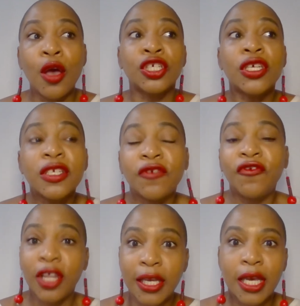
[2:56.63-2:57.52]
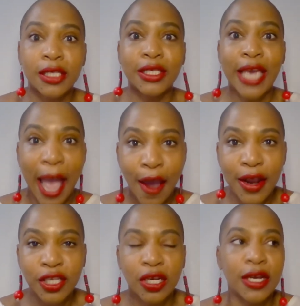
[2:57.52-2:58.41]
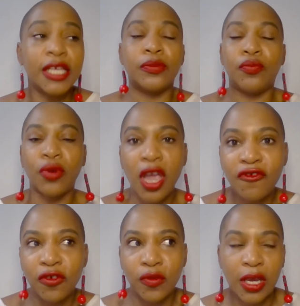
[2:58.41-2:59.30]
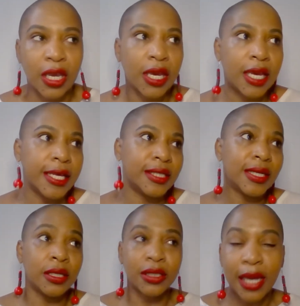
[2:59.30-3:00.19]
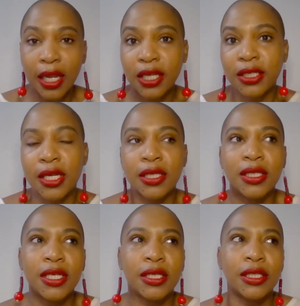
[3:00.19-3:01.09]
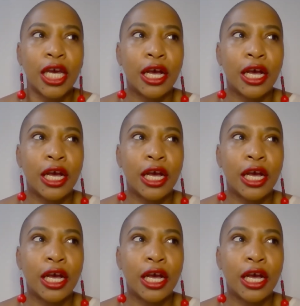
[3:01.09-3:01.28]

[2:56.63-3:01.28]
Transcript: She's feeling his character, his bravery, his intelligence, his